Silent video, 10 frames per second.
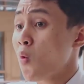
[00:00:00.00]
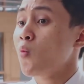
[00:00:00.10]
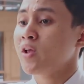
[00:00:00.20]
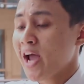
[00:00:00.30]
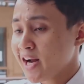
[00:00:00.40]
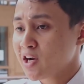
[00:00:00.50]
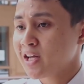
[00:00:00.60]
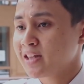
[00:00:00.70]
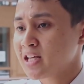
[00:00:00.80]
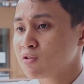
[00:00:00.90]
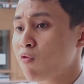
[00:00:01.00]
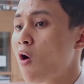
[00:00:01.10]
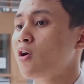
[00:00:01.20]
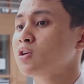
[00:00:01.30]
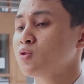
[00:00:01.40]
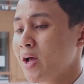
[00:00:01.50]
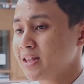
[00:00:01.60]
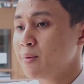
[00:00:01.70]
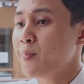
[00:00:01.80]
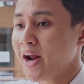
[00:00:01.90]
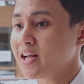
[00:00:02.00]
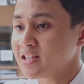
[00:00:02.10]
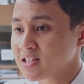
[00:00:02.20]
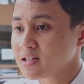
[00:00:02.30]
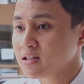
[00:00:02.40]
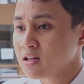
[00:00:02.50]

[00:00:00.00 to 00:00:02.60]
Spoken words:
with hedonic test for 20 panelists,